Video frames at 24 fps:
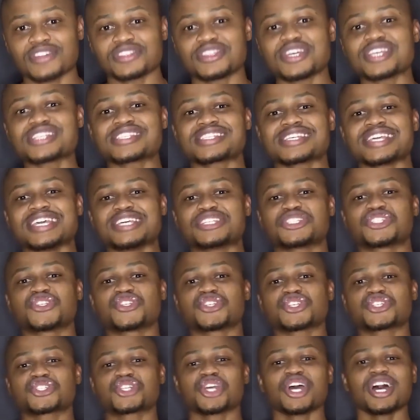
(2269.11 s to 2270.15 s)
This is
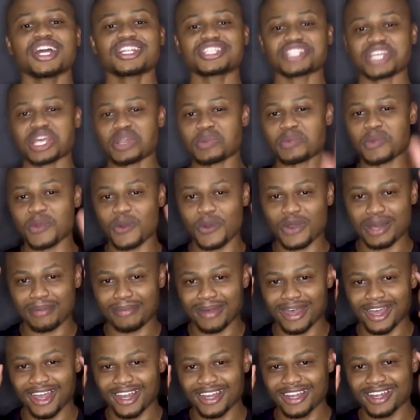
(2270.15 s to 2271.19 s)
Jesus Church and we're all
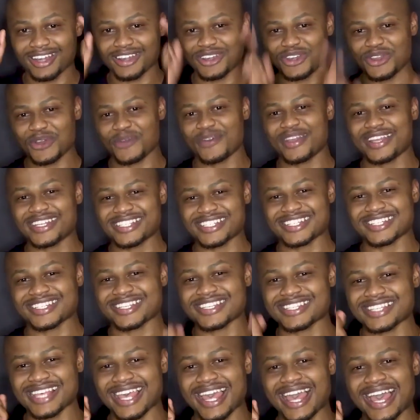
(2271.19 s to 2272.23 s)
about knowing
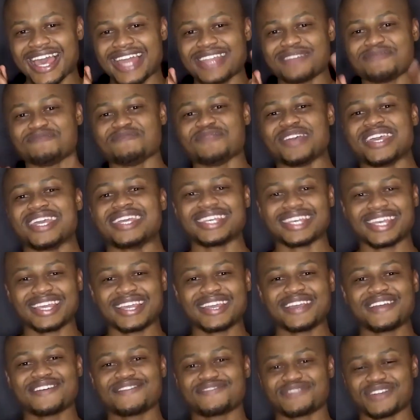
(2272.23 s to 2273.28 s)
Jesus and making
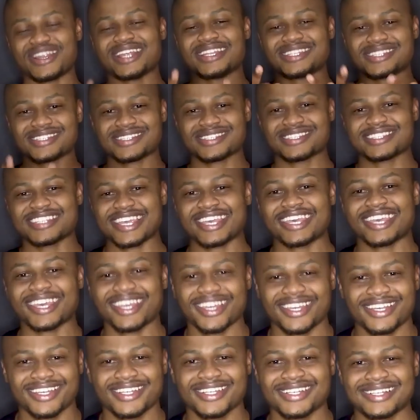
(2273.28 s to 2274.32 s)
friends. Take care.